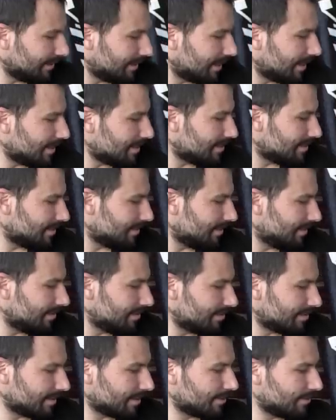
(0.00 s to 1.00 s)
it has
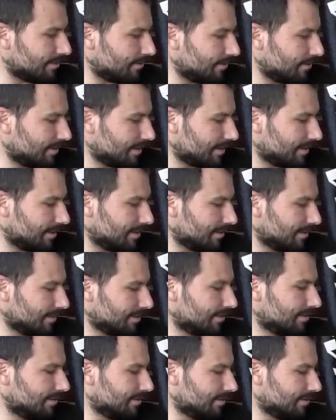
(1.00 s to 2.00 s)
this iconic
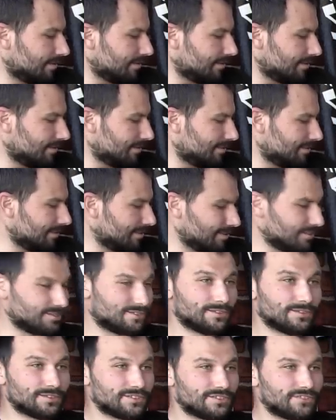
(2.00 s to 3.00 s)

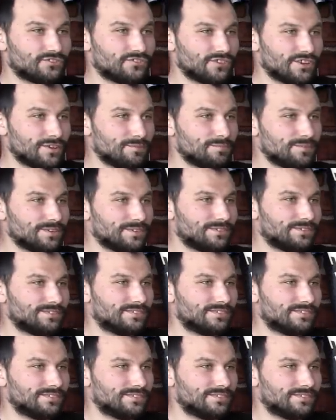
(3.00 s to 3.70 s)
exhaust shape,